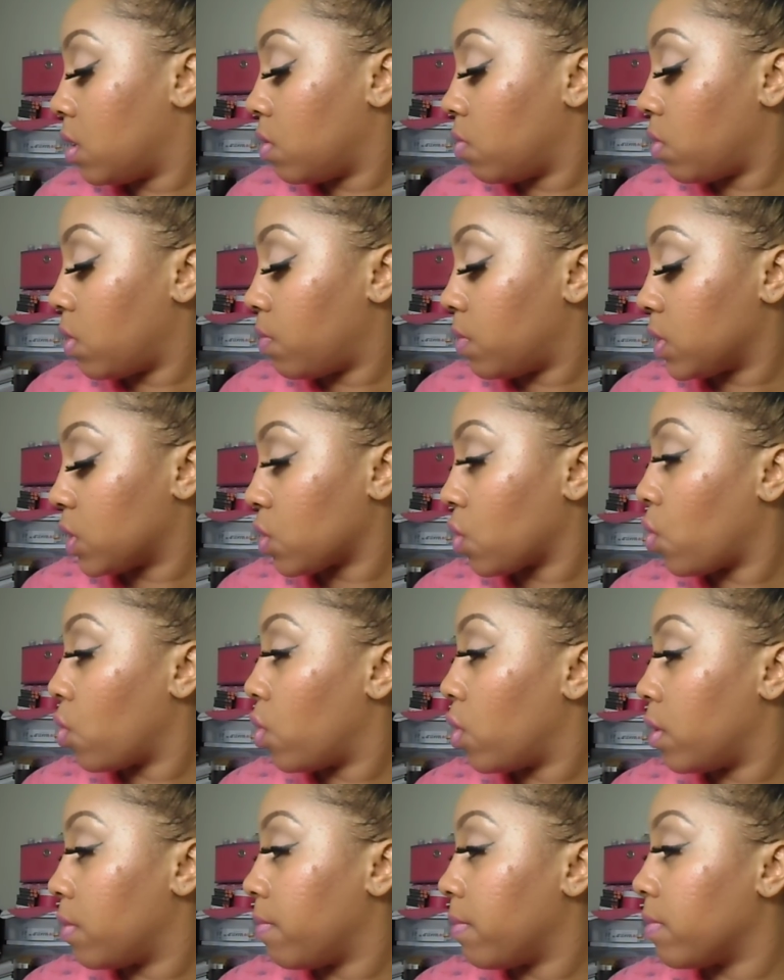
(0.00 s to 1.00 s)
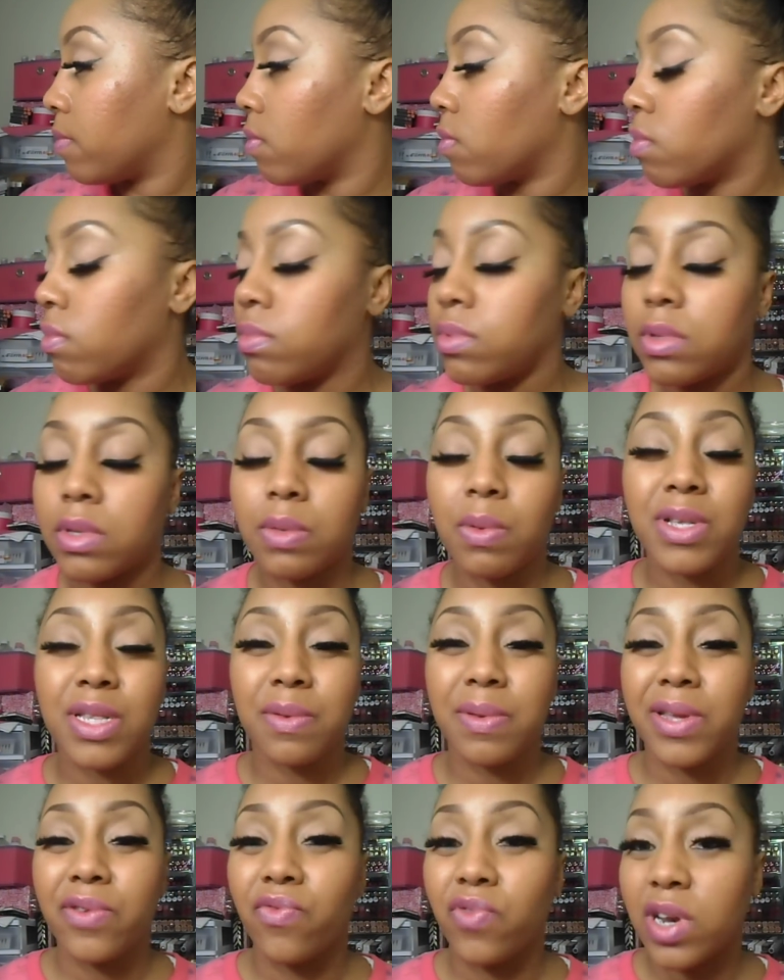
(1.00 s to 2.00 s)
what was on
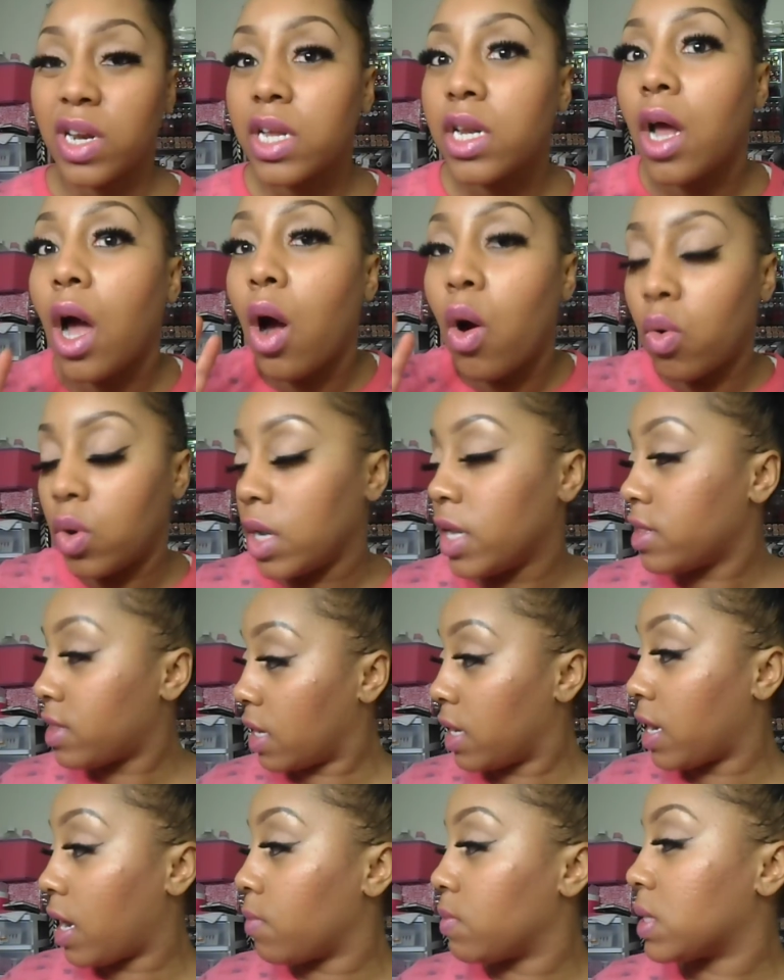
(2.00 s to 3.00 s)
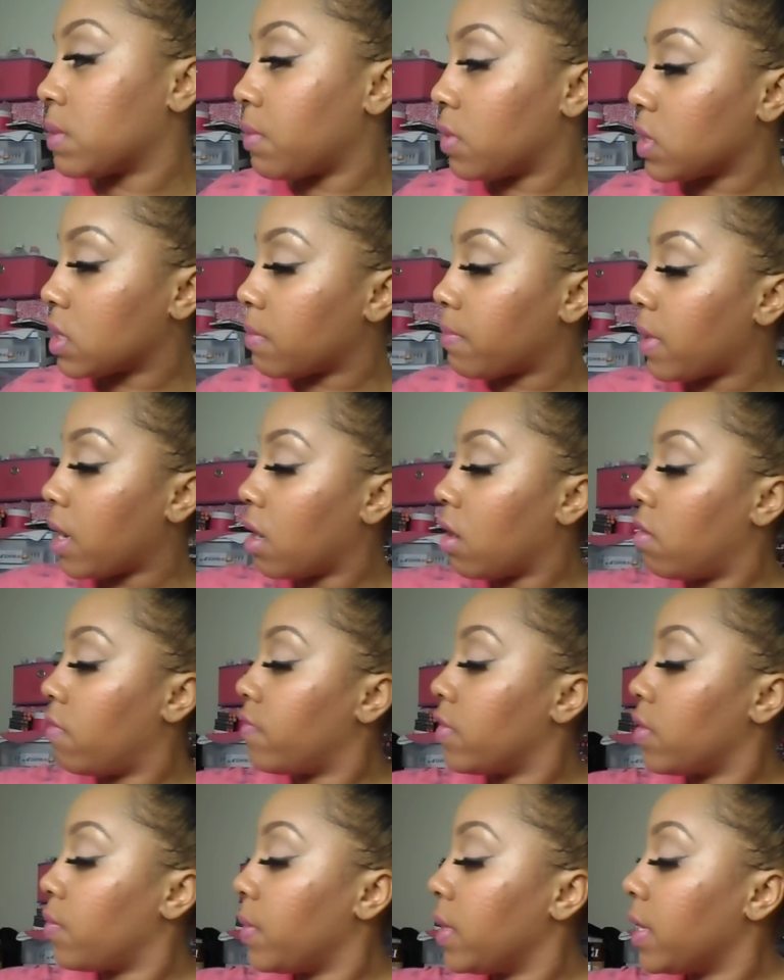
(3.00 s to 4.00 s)
supposed to be really the only thing I was supposed to buy
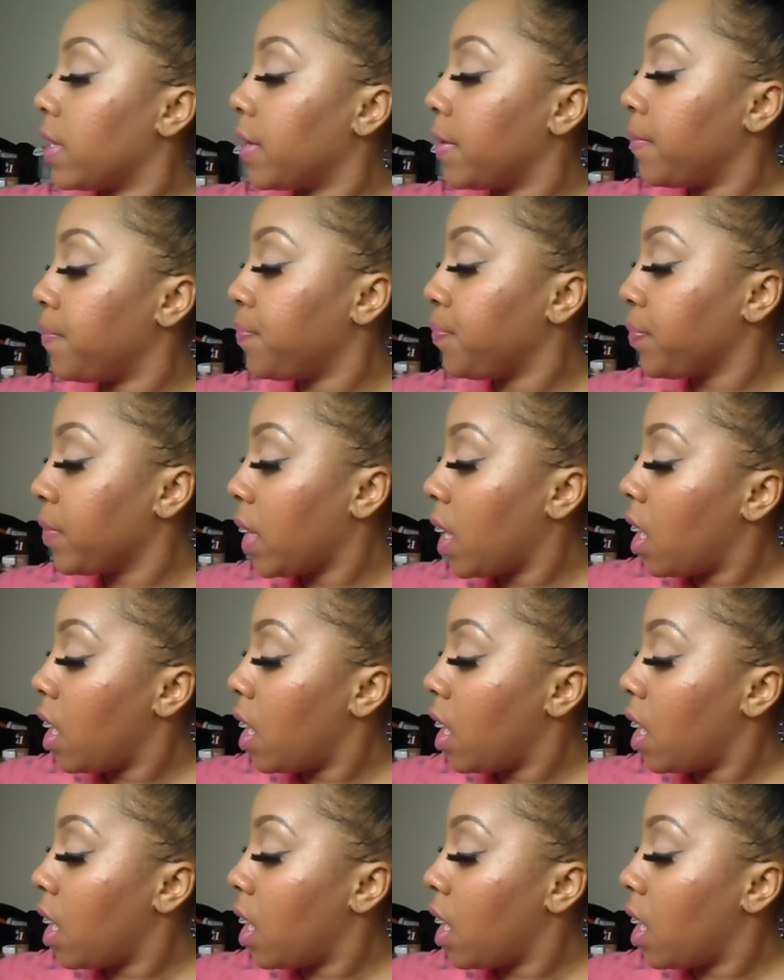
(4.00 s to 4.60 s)
over the weekend,